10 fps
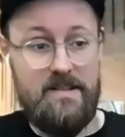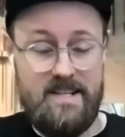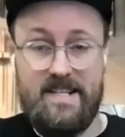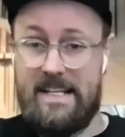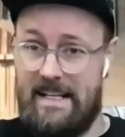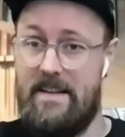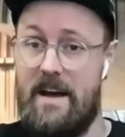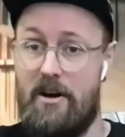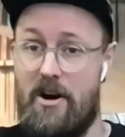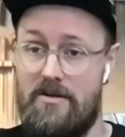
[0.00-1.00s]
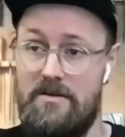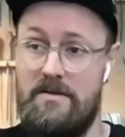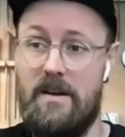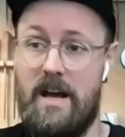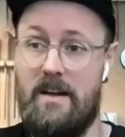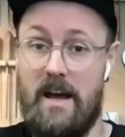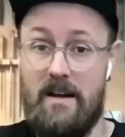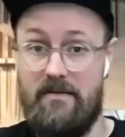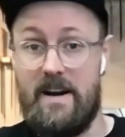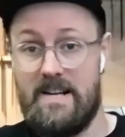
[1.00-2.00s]
distinctly their own
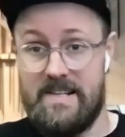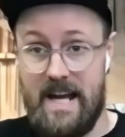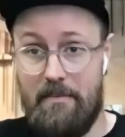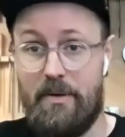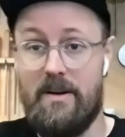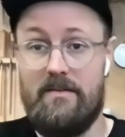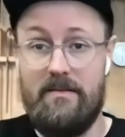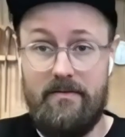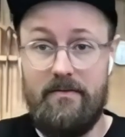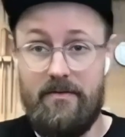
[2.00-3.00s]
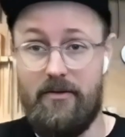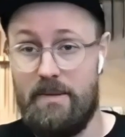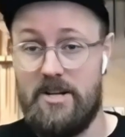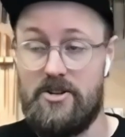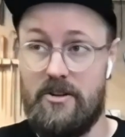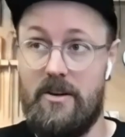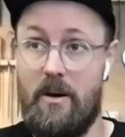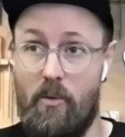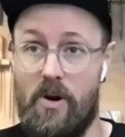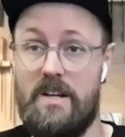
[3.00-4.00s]
and very separate from each other. I
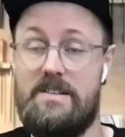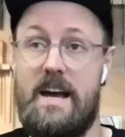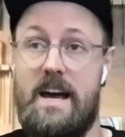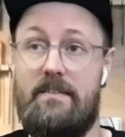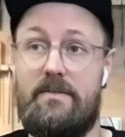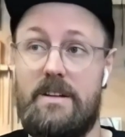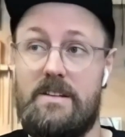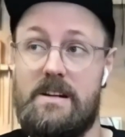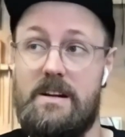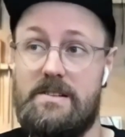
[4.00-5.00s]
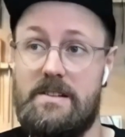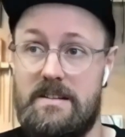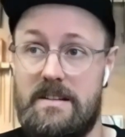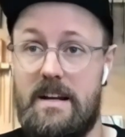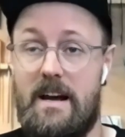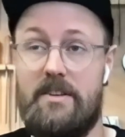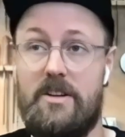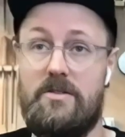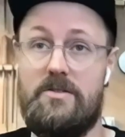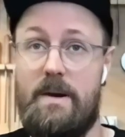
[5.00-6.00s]
wanted to have three guitars that didn't have a
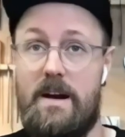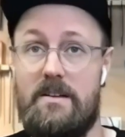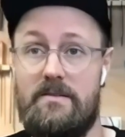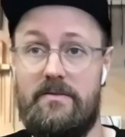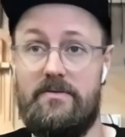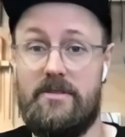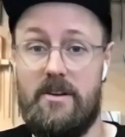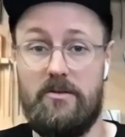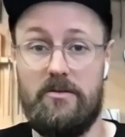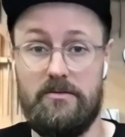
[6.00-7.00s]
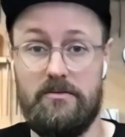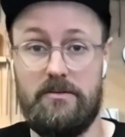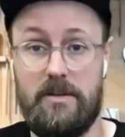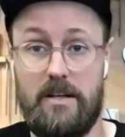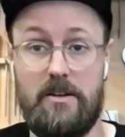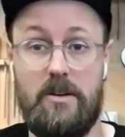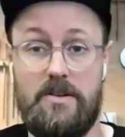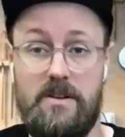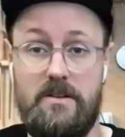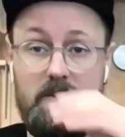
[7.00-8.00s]
huge amount of tonal kind of
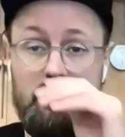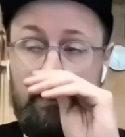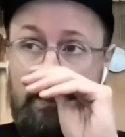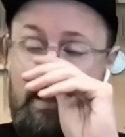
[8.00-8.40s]
crossover.